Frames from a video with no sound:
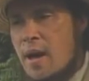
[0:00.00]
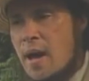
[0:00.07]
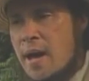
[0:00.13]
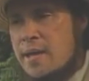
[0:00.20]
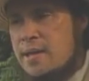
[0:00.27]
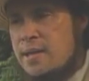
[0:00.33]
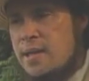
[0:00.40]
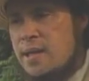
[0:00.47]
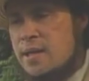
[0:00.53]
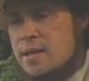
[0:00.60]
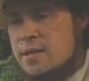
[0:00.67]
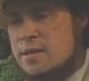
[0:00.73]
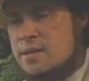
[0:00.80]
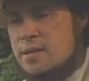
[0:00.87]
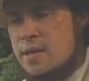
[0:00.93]

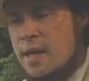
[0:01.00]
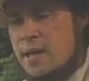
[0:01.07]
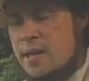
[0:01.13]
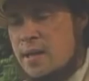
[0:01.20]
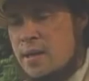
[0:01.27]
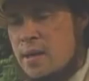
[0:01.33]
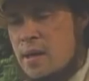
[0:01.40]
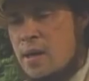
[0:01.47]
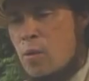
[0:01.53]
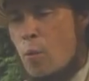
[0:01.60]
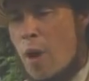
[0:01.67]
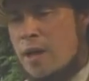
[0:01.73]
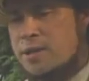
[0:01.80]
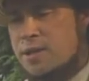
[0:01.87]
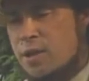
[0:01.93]
ideas that he
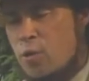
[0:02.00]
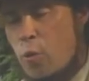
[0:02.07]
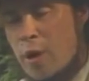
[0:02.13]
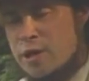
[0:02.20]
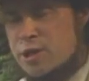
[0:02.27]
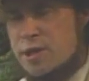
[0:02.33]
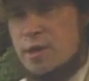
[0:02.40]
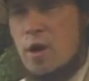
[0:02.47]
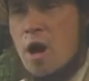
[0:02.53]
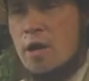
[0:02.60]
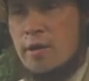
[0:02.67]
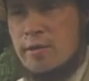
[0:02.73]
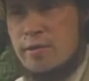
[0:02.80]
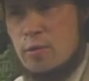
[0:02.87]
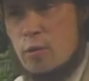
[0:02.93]
wants to question
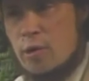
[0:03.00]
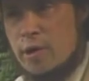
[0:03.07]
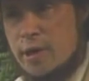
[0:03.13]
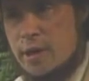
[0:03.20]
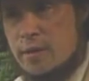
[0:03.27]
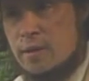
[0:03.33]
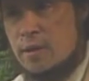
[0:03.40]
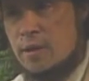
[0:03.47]
all authority.